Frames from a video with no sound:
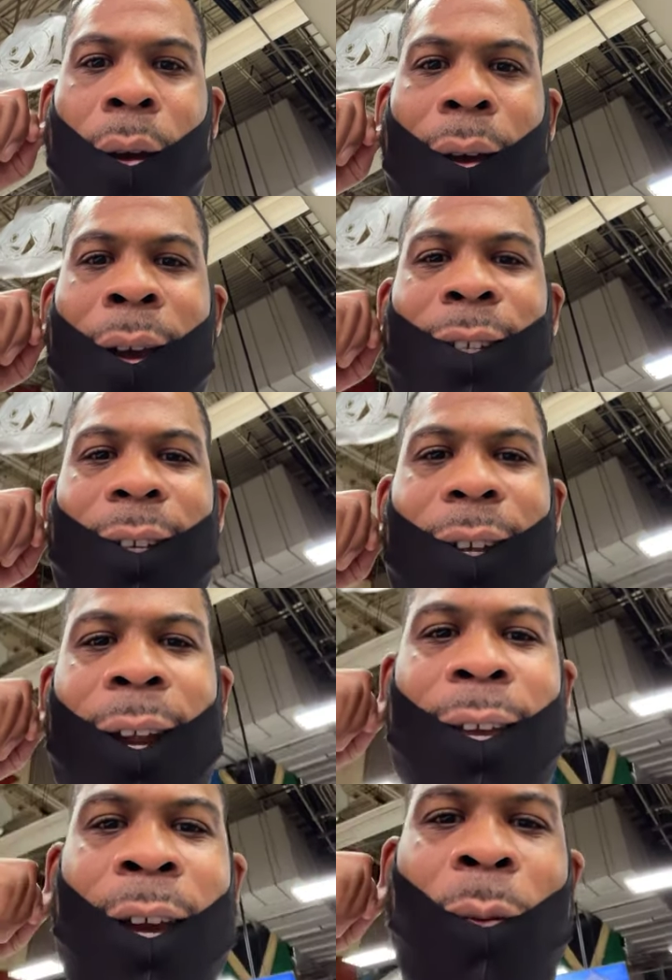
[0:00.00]
East
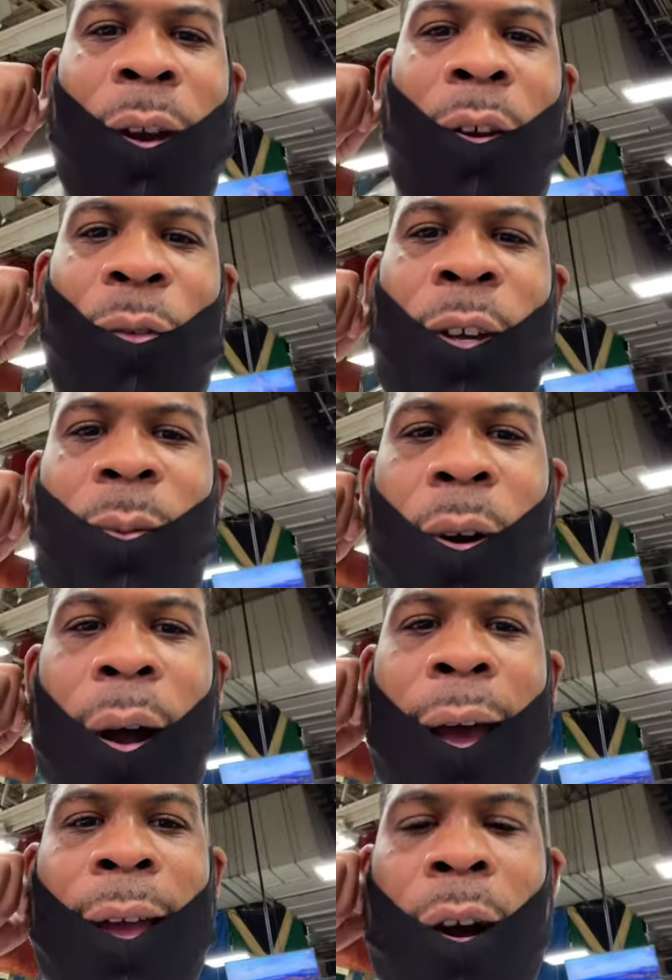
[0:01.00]
Atlanta kid. one of their friends from
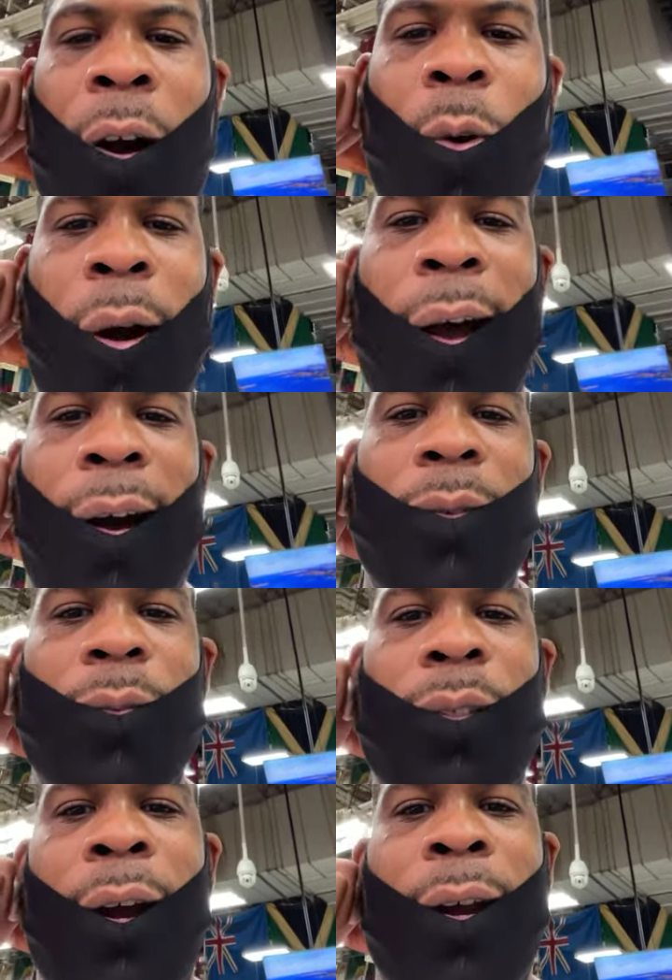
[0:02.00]
Ohio. Oh, wow.
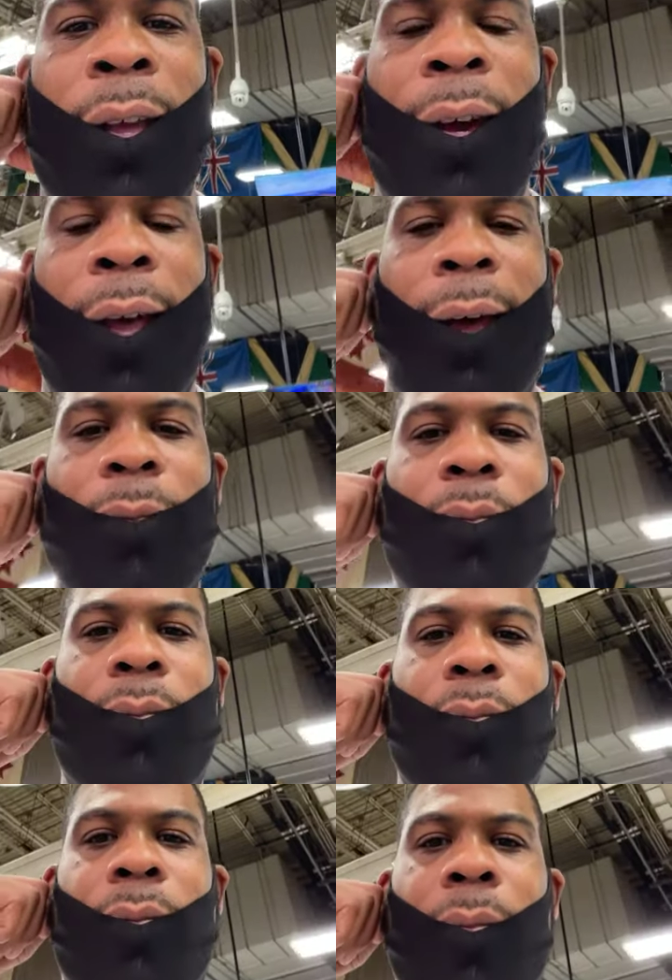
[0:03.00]
Sorry to hear that.
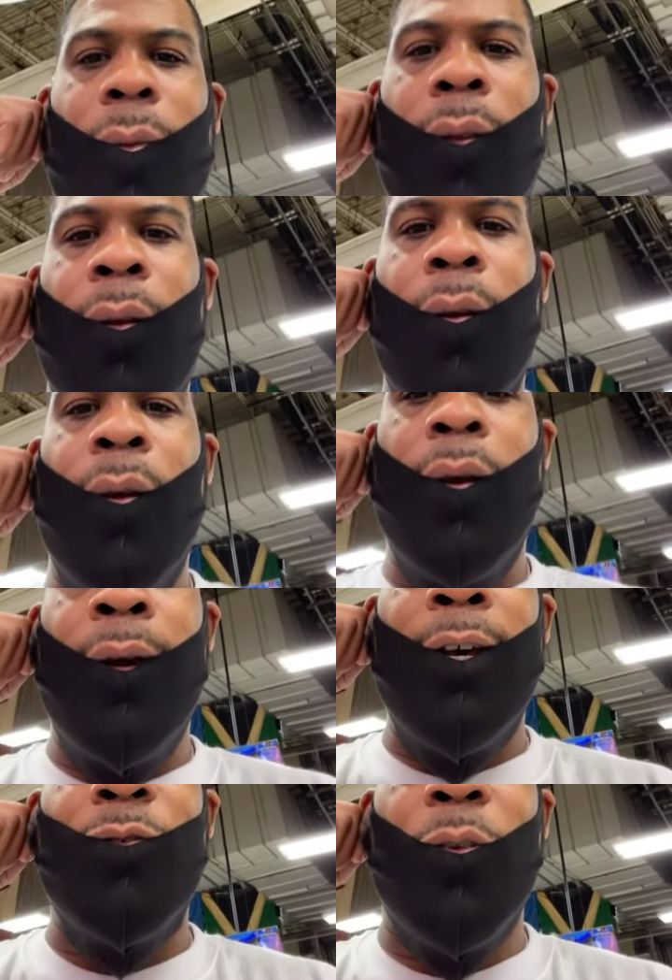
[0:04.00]

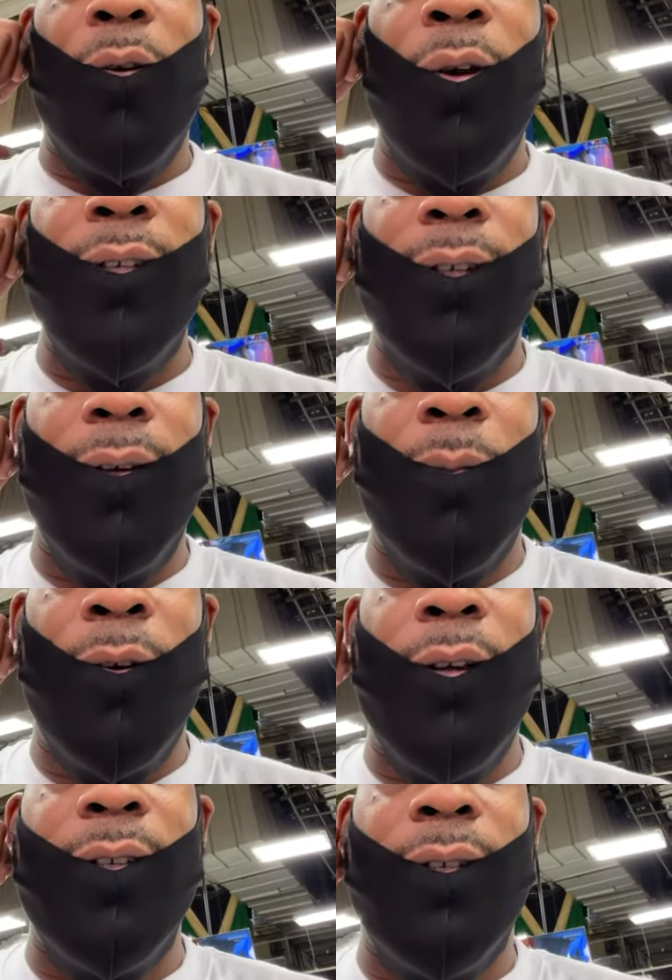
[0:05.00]
And that's for Marissa.
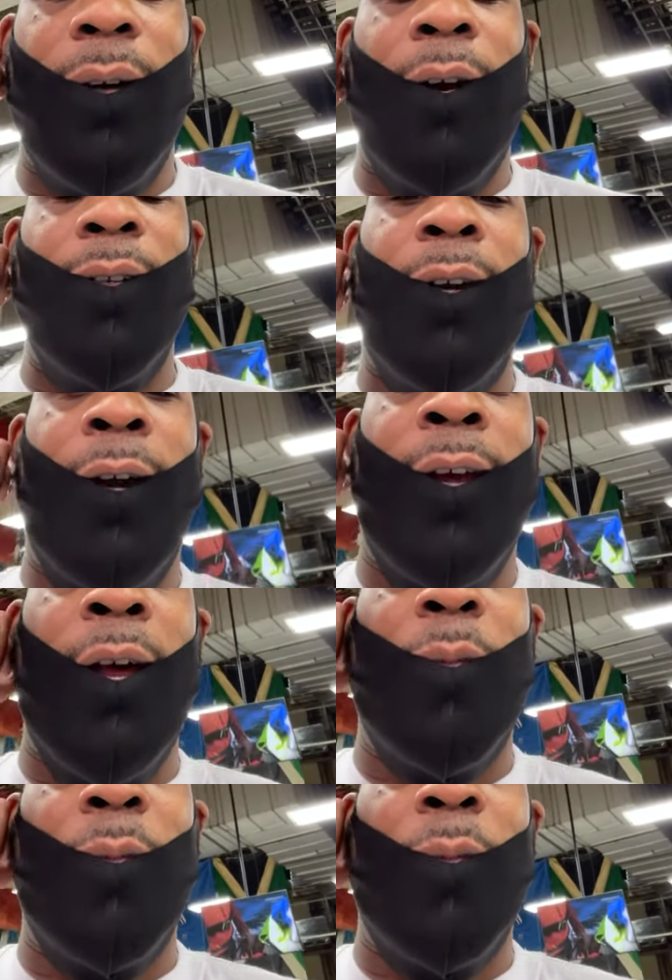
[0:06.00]
Marissa, uh, sorry to hear that,